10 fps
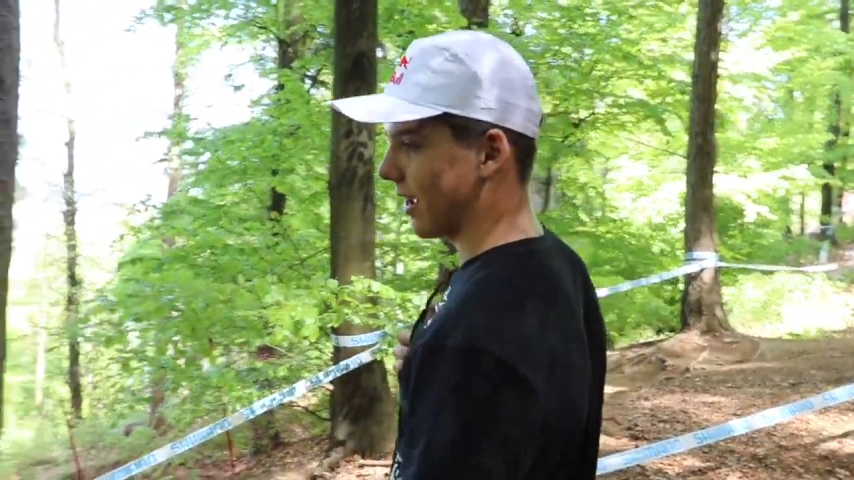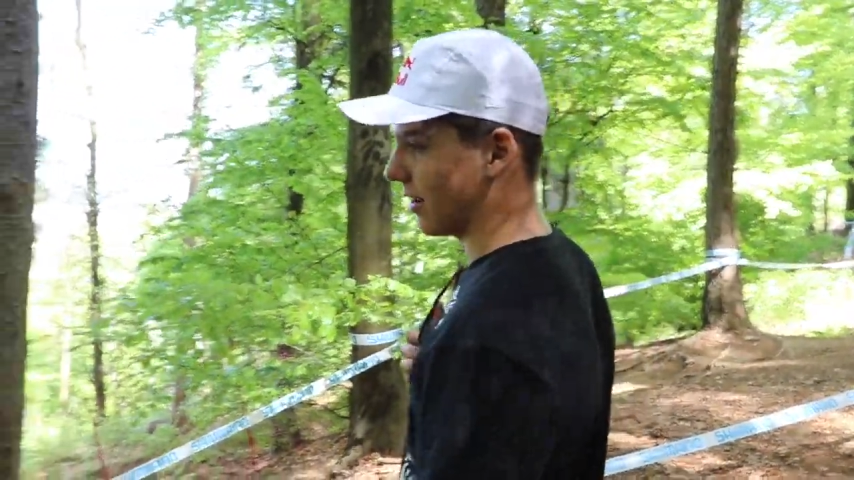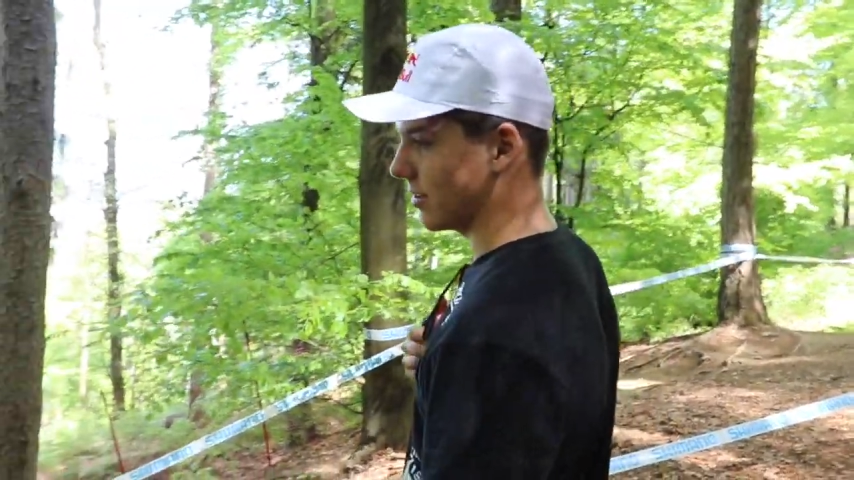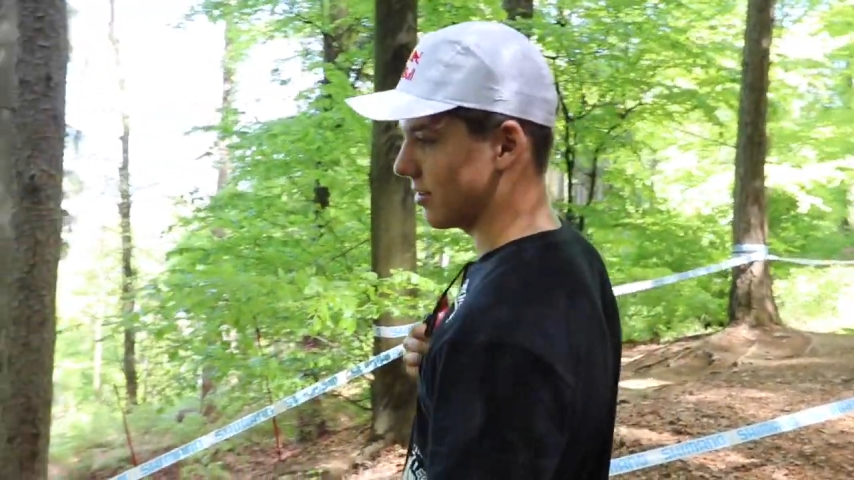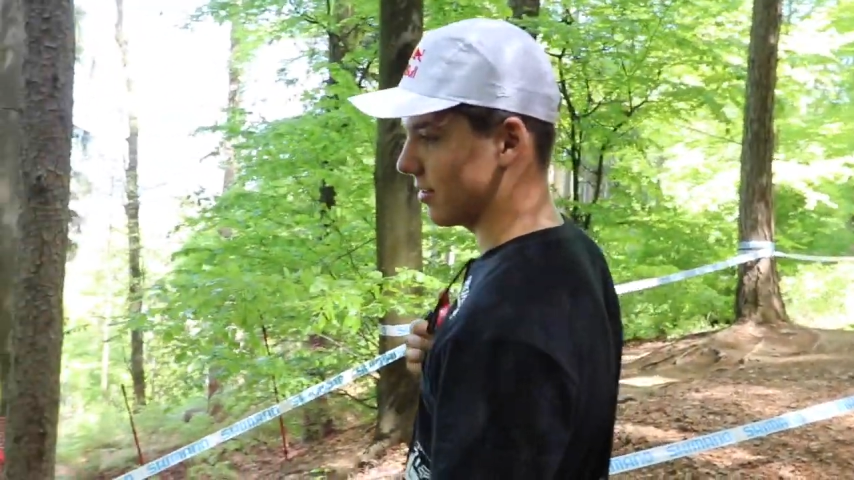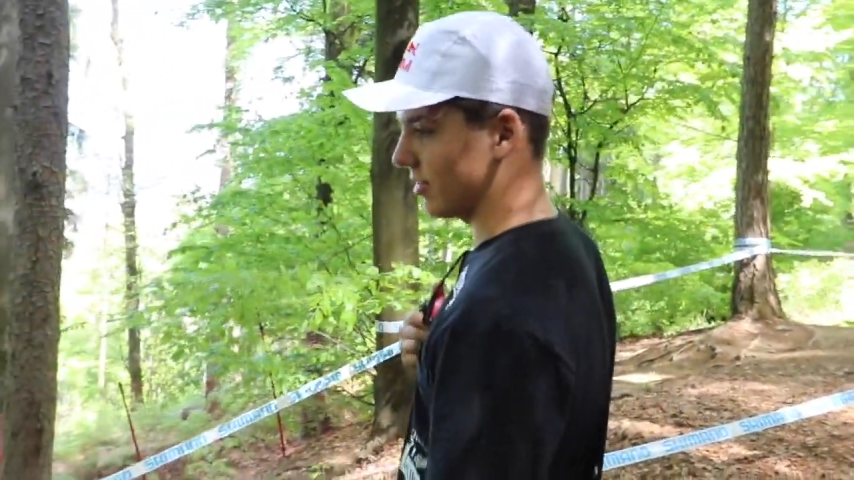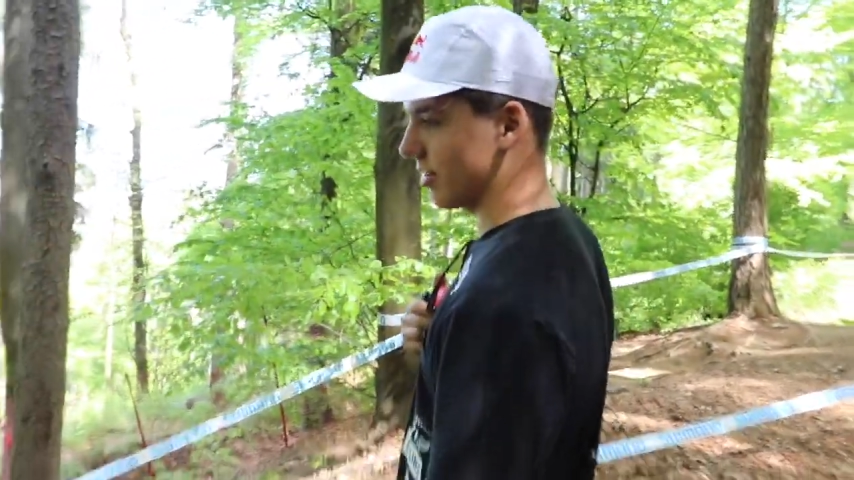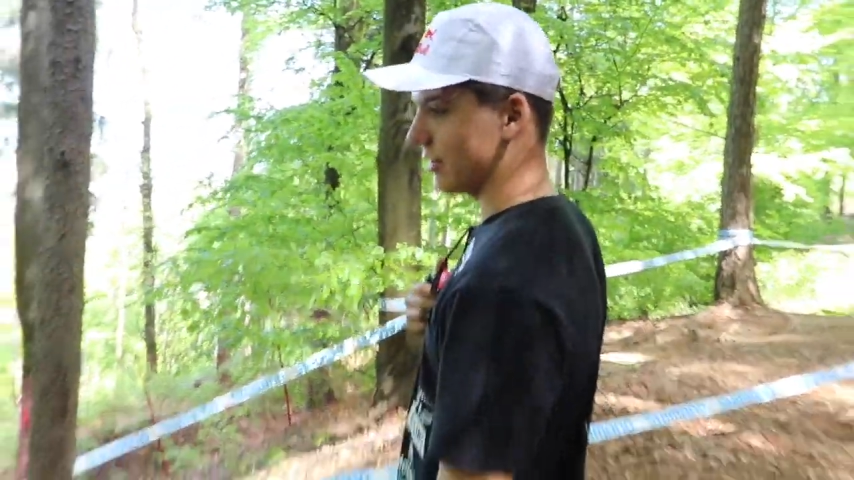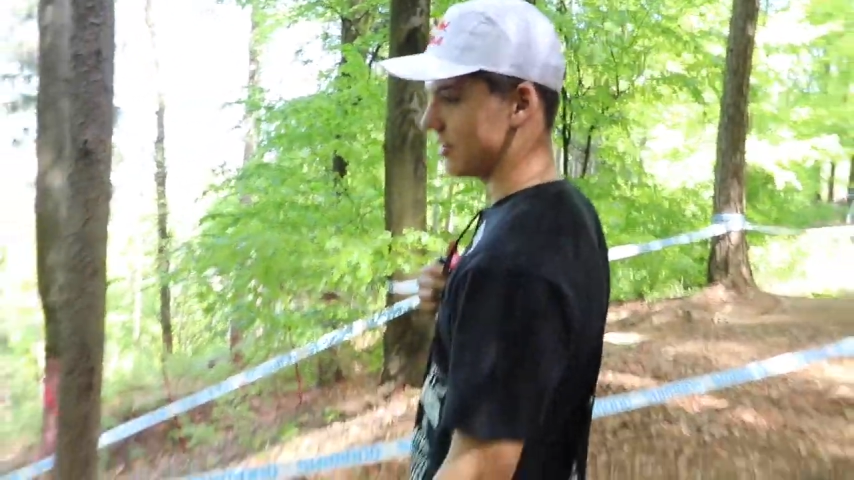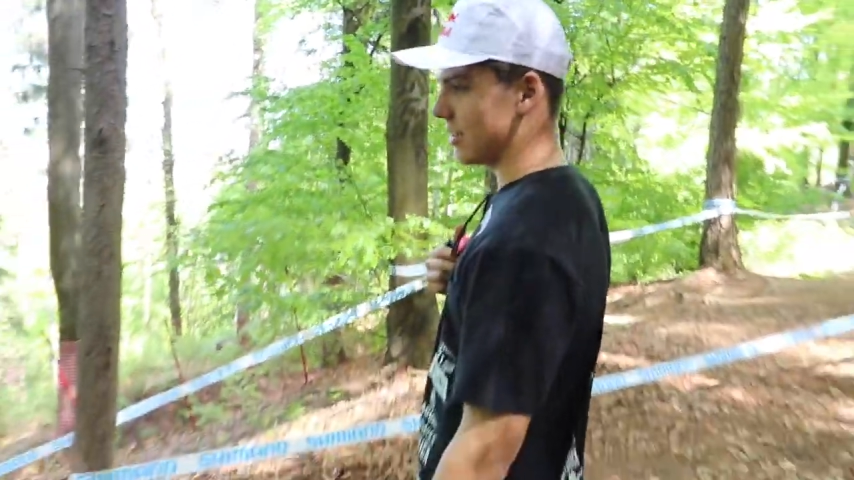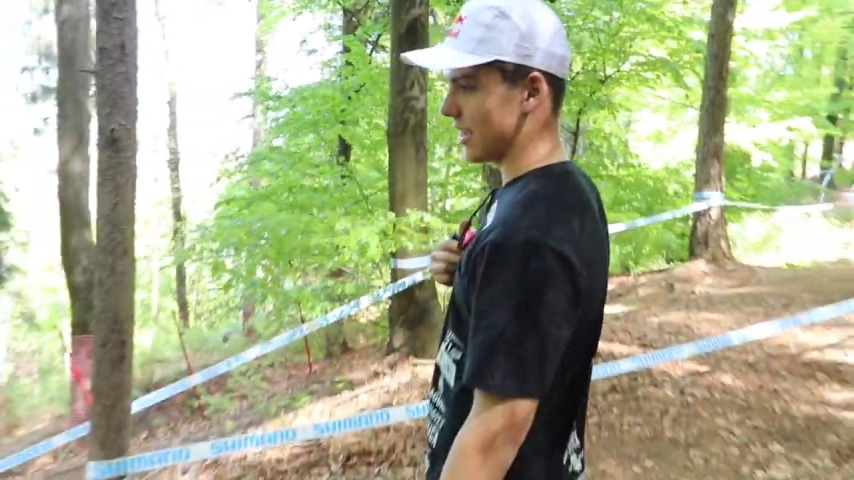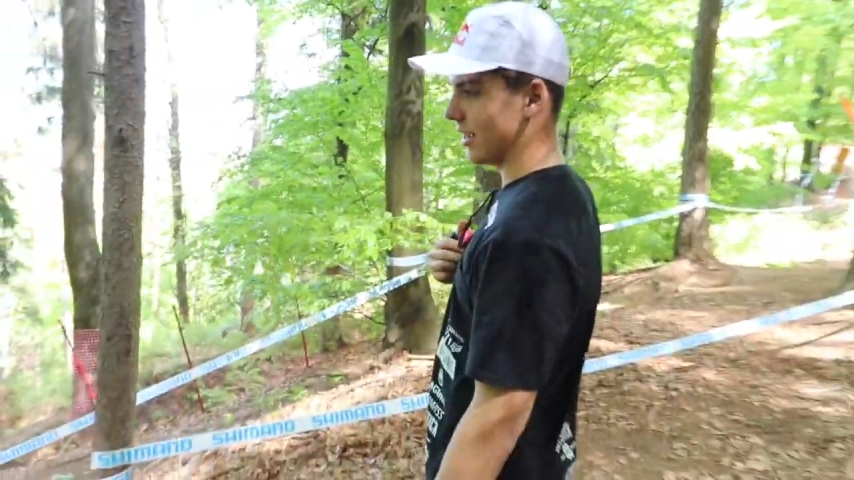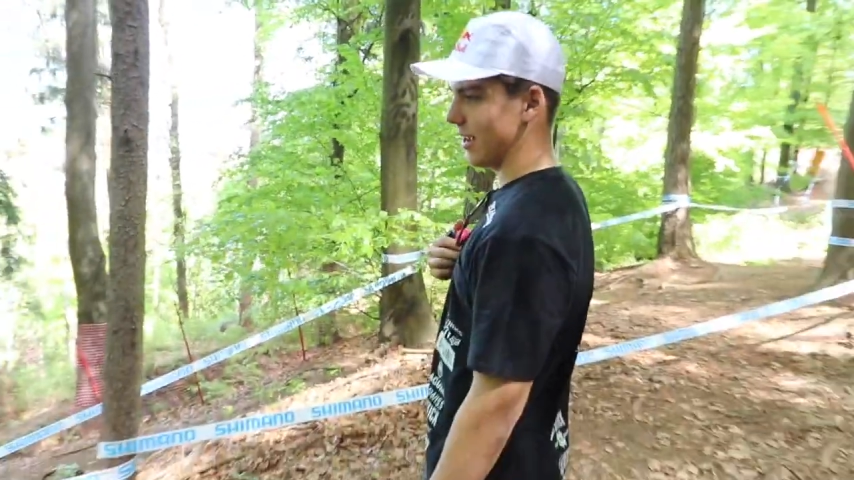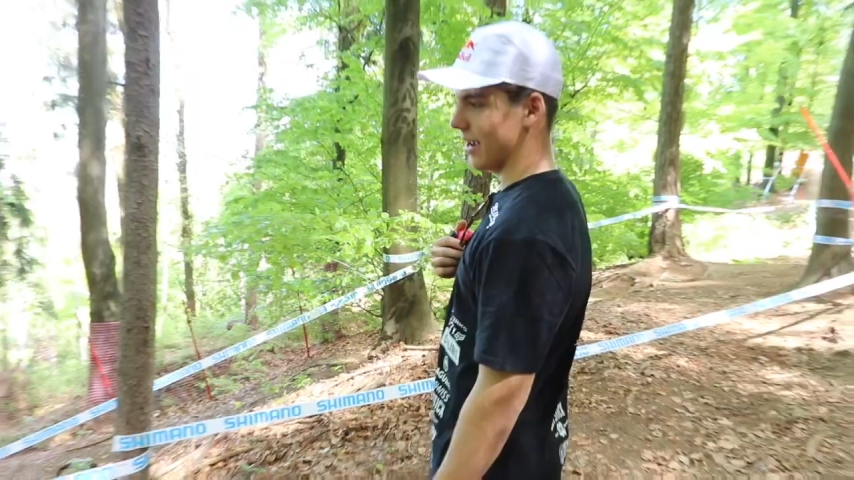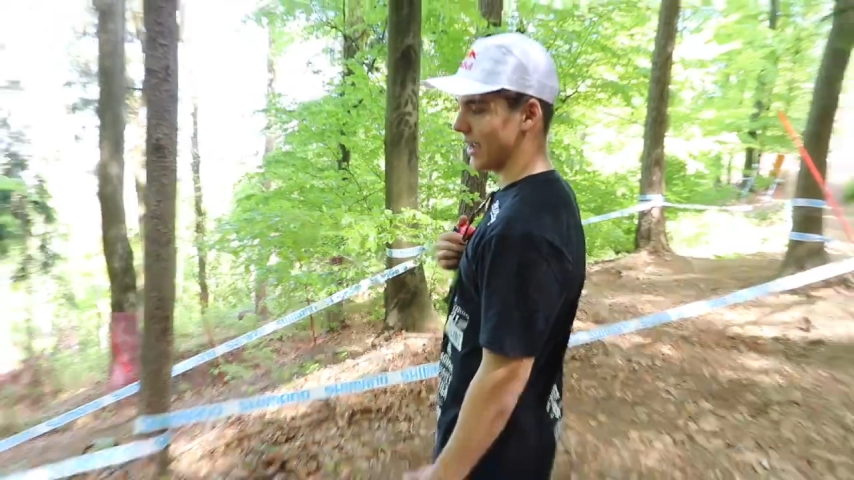and it's looking
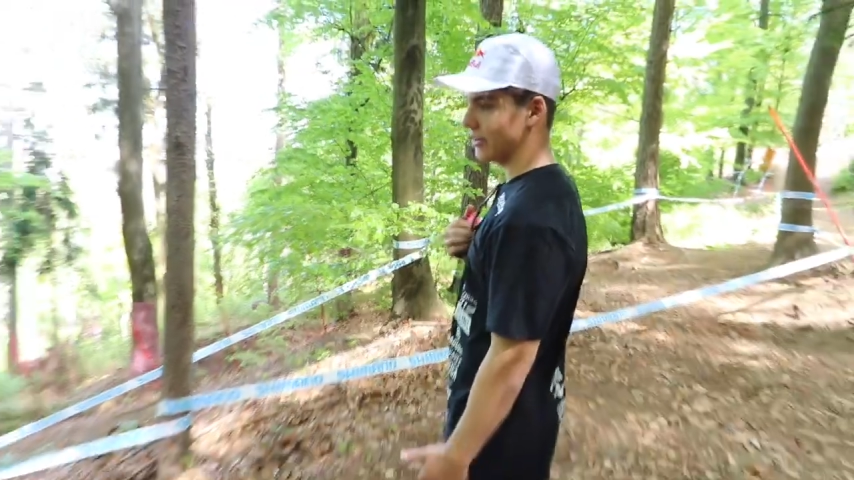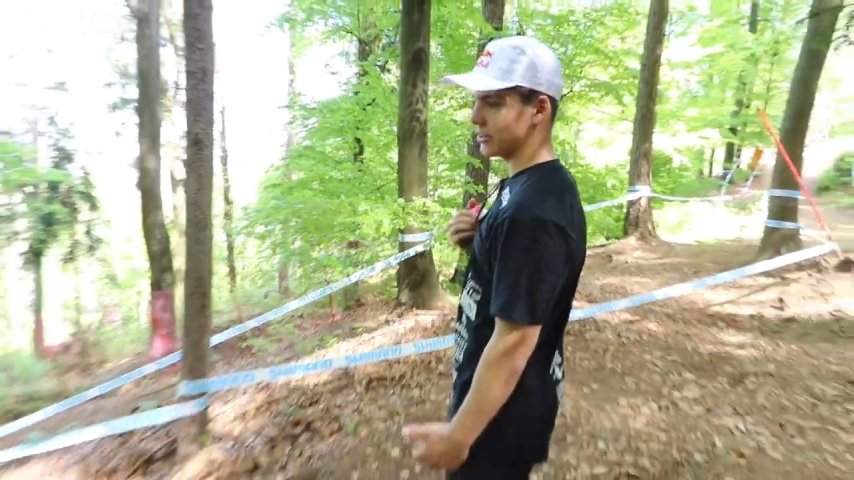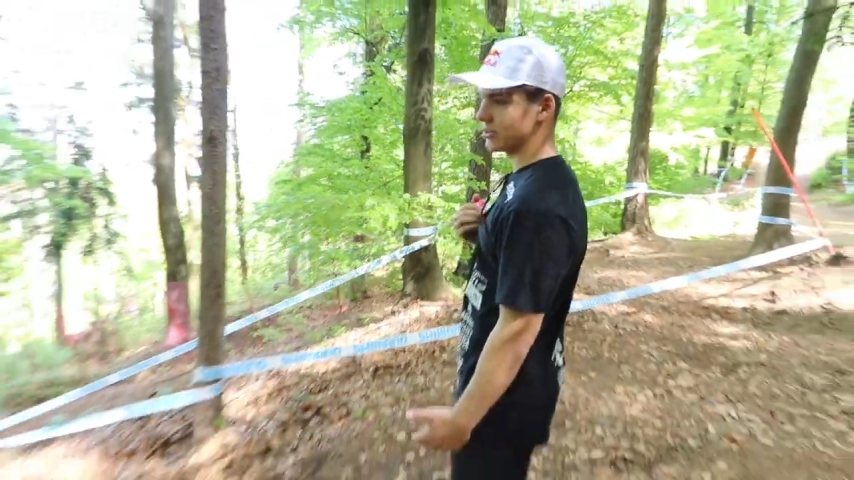sick. Henry's